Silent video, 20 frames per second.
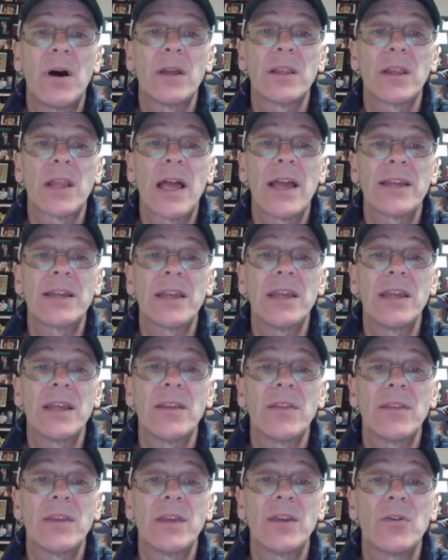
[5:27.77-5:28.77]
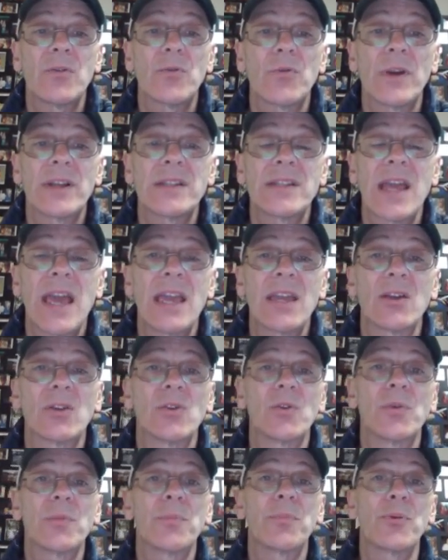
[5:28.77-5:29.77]
Unlike in the
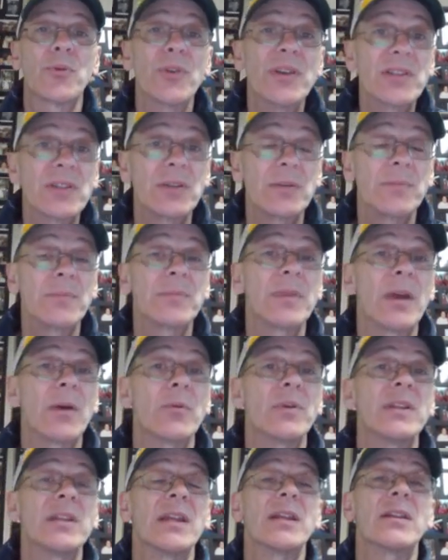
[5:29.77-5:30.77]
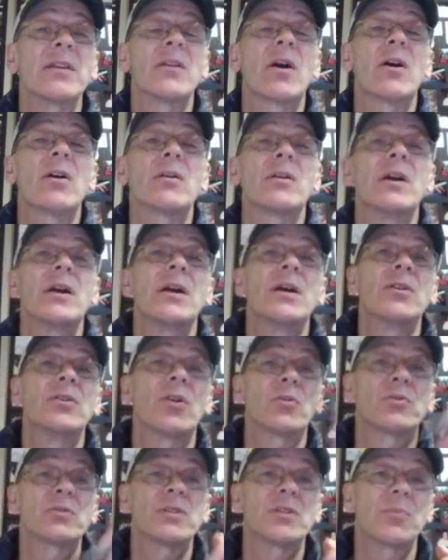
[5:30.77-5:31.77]
rectangular prism that we did in our
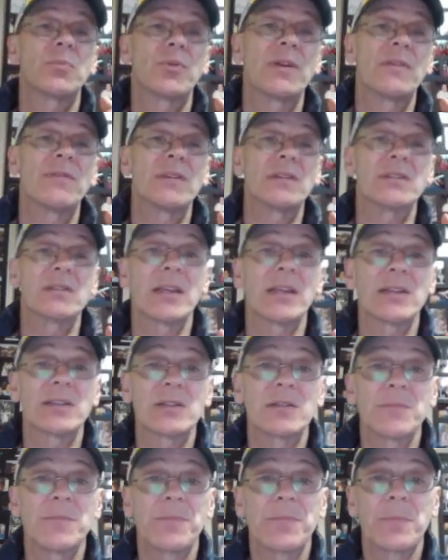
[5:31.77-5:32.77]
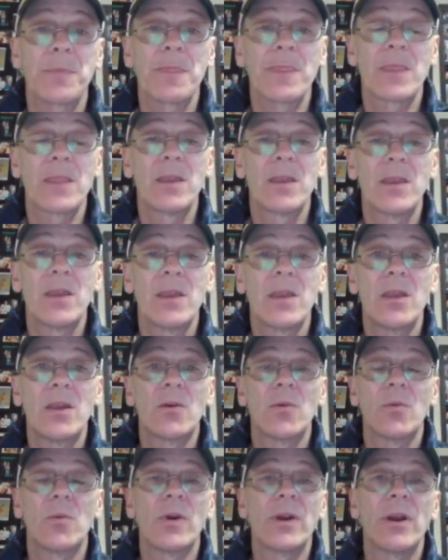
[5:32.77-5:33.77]
notes in the previous lesson,
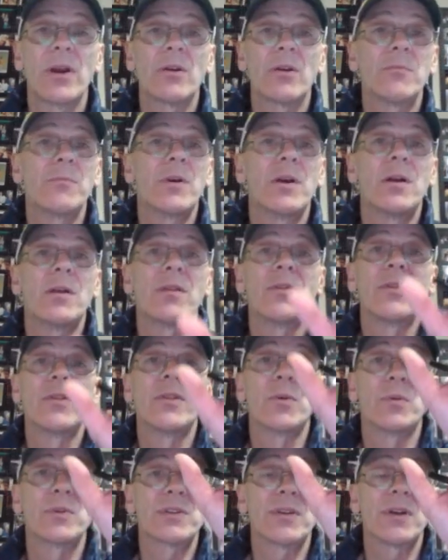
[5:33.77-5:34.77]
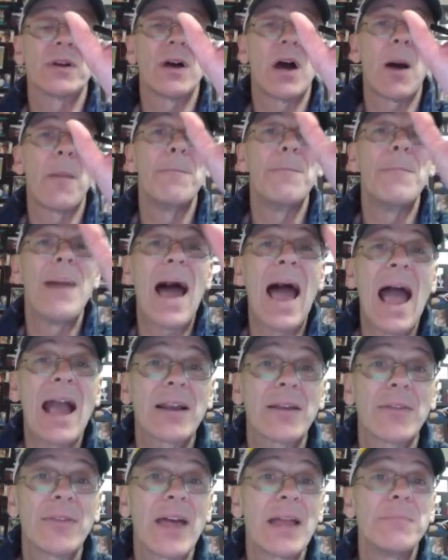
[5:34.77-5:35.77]
where there was a
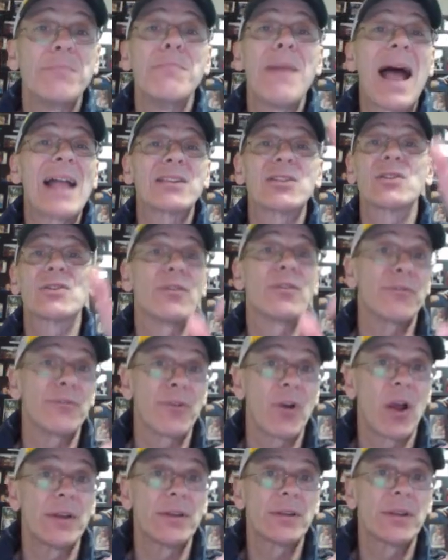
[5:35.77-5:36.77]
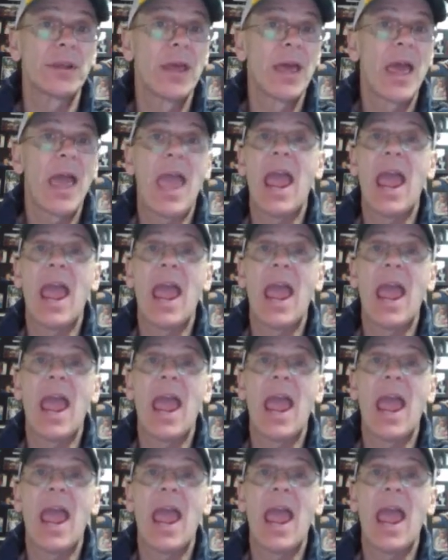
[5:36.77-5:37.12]
back that matched the front